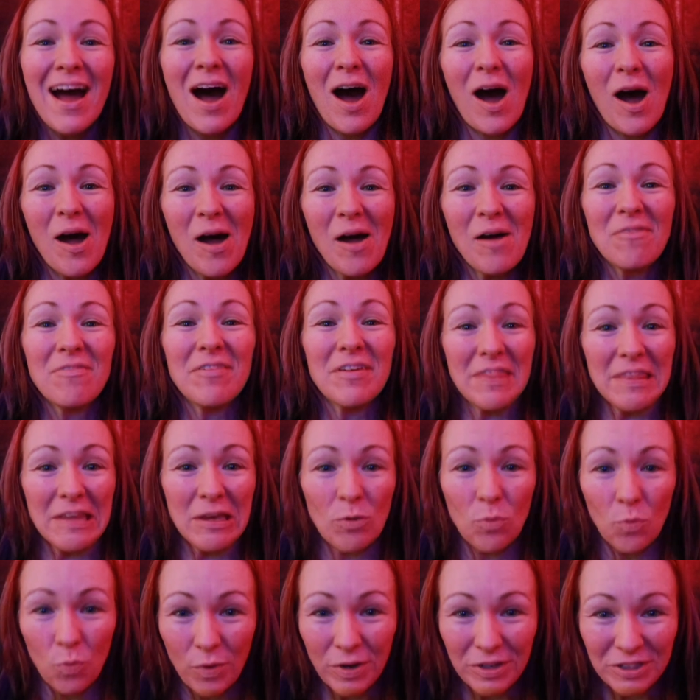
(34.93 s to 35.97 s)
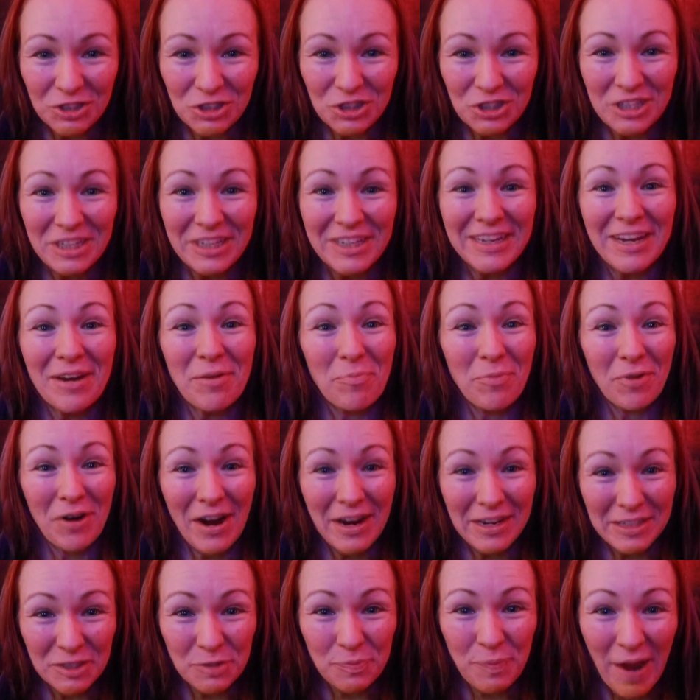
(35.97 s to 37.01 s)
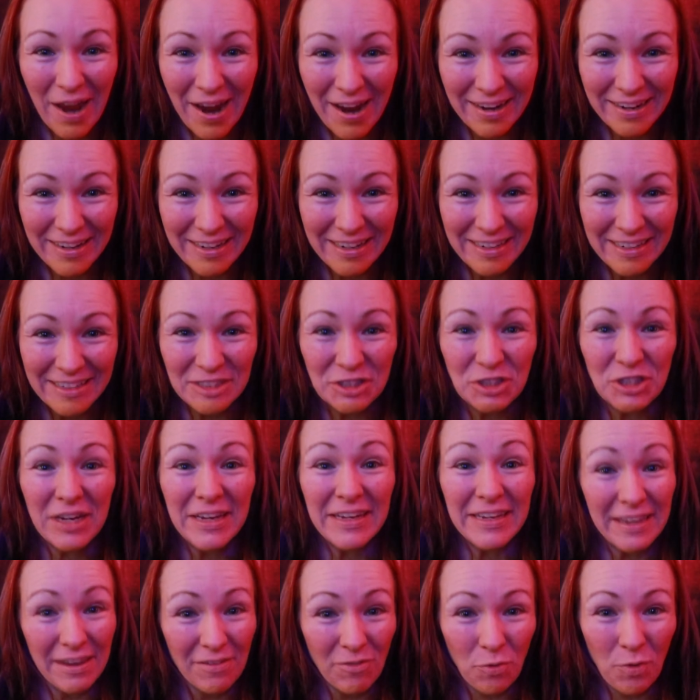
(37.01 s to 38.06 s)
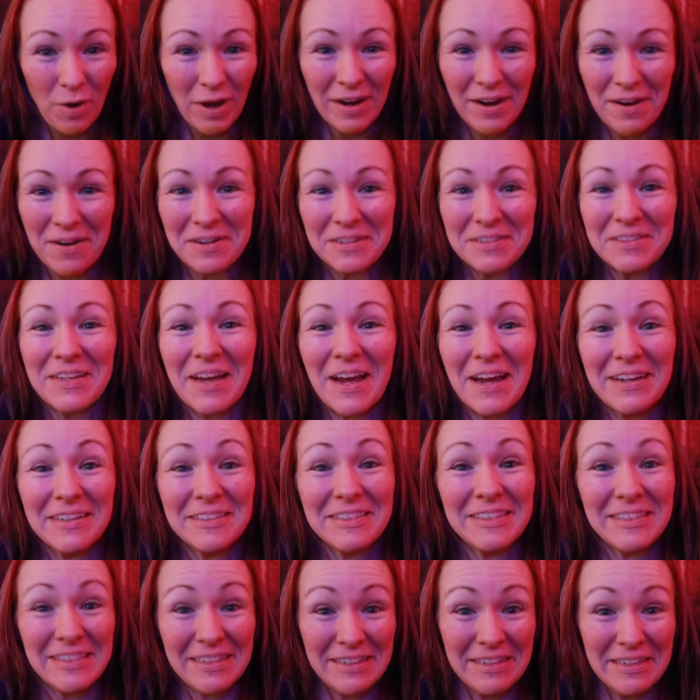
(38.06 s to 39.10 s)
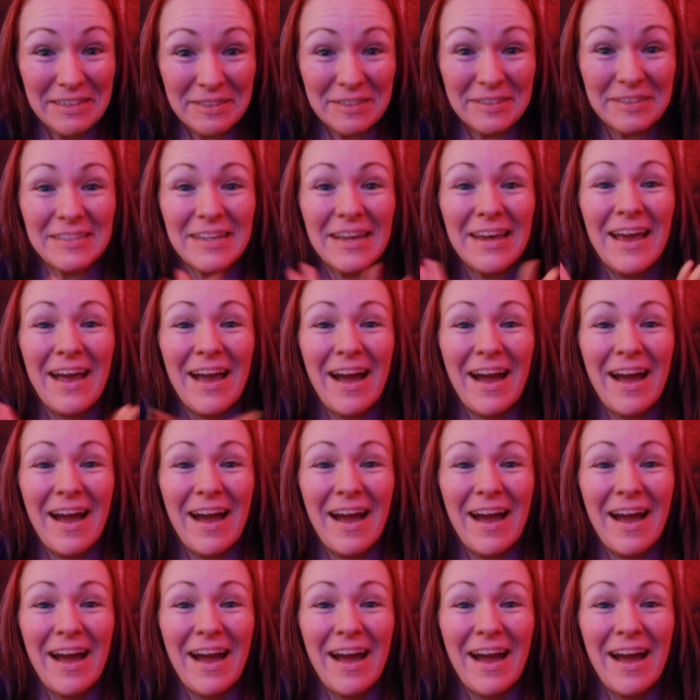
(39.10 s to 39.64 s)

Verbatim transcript: of the Witchy prize package giveaway contest is.